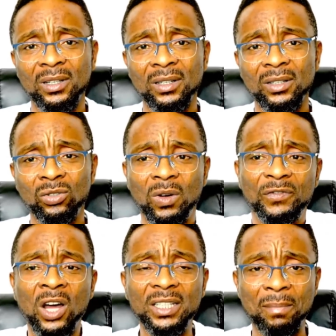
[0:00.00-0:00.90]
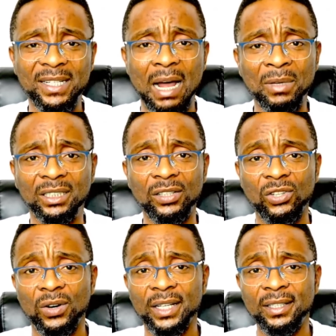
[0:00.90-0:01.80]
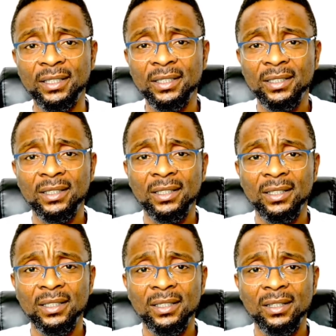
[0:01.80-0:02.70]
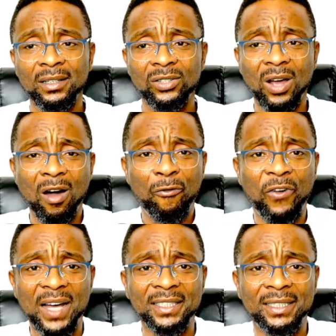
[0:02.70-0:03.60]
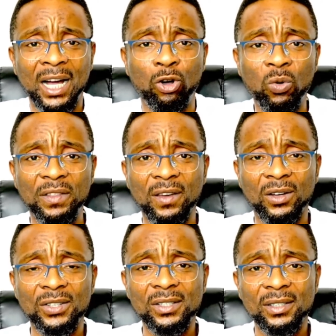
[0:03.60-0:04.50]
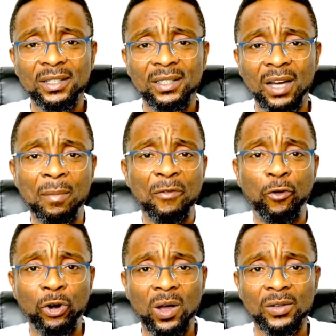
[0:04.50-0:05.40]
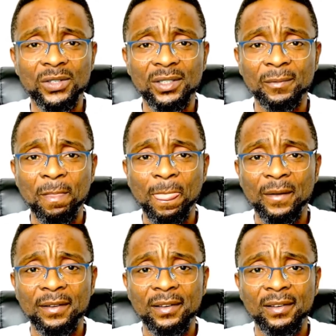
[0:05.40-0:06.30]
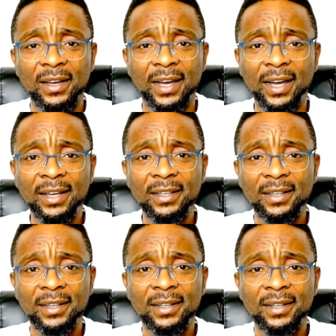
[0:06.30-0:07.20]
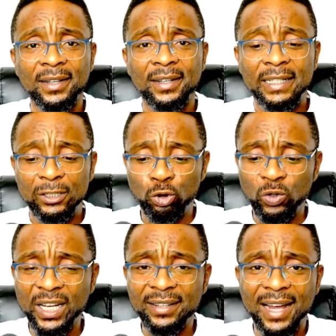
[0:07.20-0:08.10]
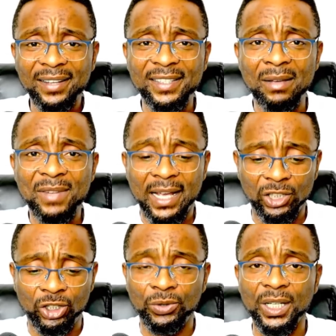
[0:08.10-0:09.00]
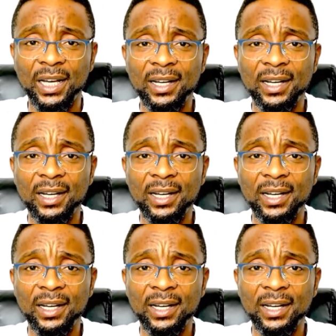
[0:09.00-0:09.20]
We've done the damages already. So how far did that go with us? I mean, for us, today, that same Nigeria,